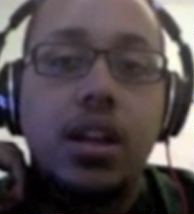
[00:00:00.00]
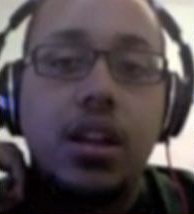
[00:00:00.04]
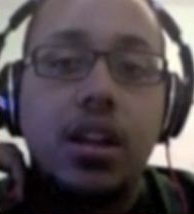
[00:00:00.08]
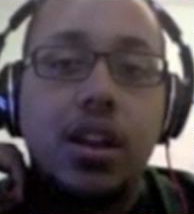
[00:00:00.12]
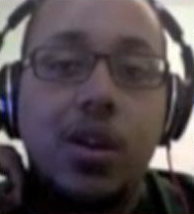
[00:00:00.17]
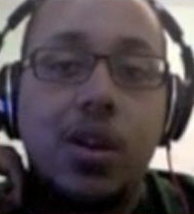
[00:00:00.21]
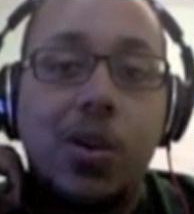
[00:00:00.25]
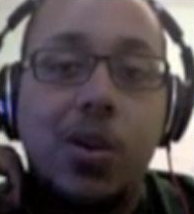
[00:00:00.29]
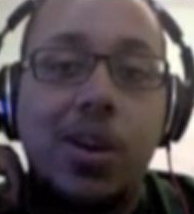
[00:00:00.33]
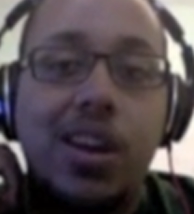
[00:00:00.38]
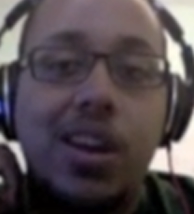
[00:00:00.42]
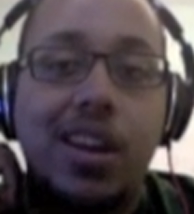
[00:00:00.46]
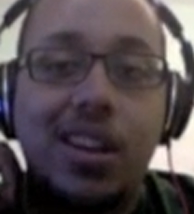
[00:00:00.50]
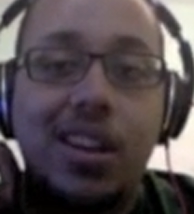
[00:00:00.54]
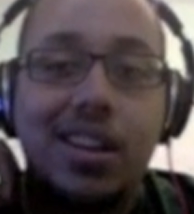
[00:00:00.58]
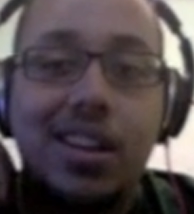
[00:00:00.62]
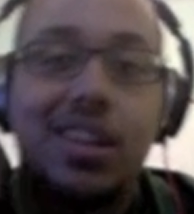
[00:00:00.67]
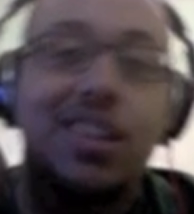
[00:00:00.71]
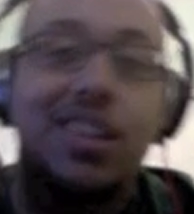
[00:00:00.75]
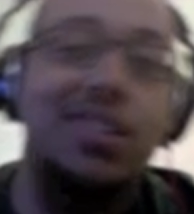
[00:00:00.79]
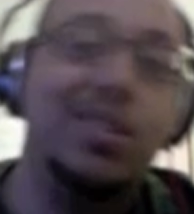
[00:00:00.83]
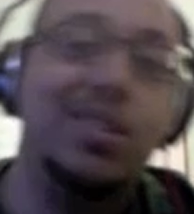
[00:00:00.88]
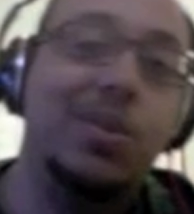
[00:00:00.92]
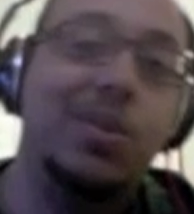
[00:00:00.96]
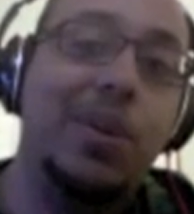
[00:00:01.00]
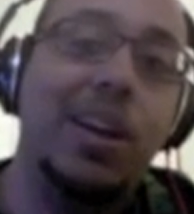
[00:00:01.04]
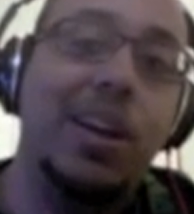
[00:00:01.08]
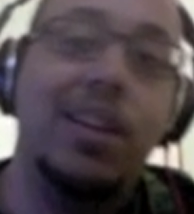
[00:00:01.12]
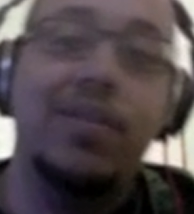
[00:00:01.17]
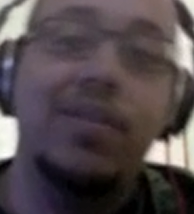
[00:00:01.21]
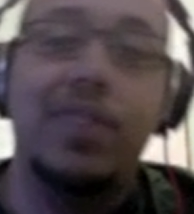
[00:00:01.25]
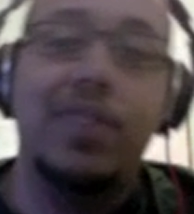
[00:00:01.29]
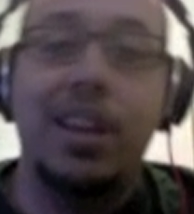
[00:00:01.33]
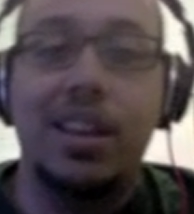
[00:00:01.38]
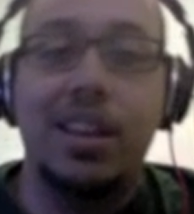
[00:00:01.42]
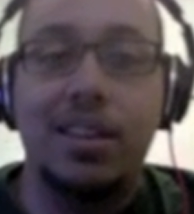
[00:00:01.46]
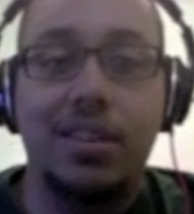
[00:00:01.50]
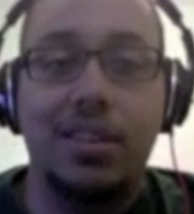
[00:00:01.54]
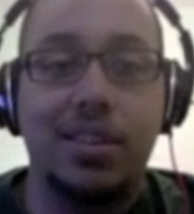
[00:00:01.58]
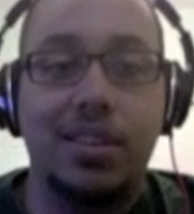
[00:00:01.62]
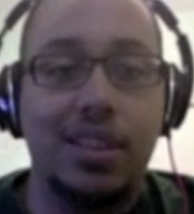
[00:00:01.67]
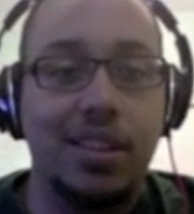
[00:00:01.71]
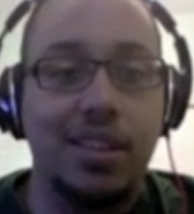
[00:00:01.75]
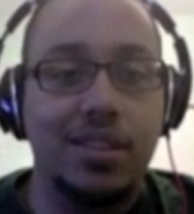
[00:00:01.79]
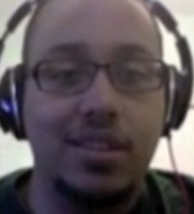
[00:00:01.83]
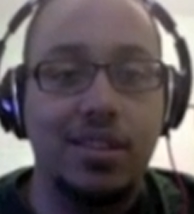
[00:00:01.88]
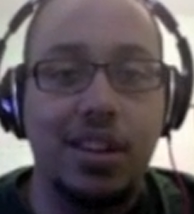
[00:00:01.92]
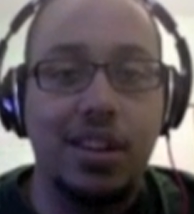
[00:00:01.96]
quick and easy way of getting
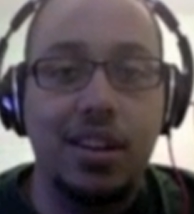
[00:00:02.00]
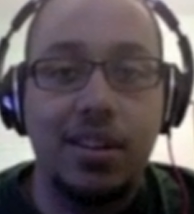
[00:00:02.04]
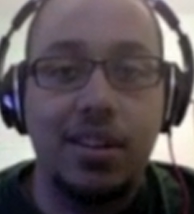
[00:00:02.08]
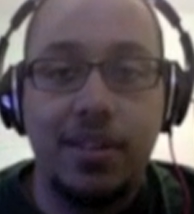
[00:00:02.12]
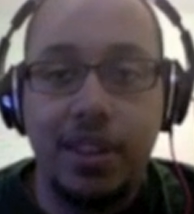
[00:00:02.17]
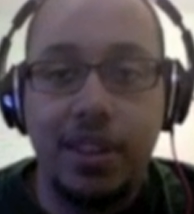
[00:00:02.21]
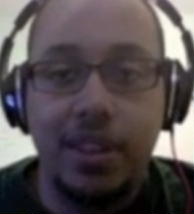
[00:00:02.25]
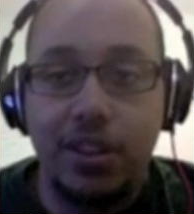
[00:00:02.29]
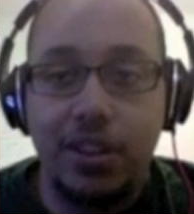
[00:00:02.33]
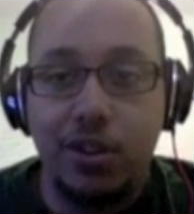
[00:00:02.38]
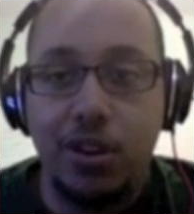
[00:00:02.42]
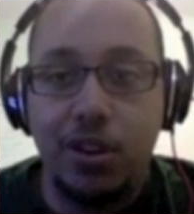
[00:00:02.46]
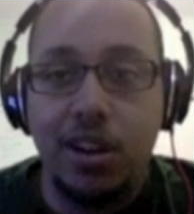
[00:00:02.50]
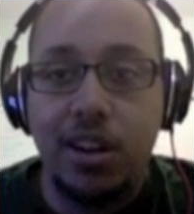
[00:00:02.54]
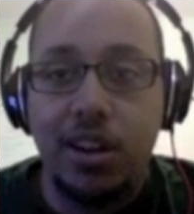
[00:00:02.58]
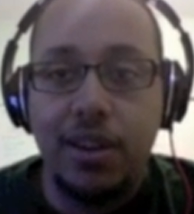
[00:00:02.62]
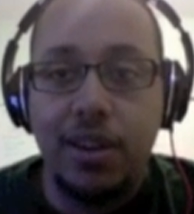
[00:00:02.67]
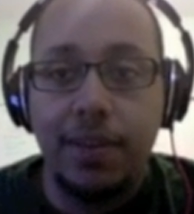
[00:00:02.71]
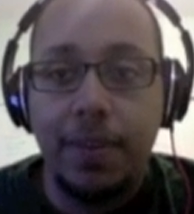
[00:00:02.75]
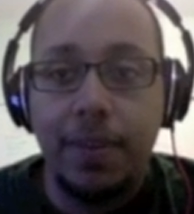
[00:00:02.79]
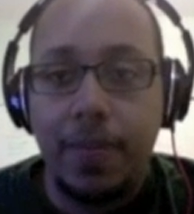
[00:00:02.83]
things done in Unity.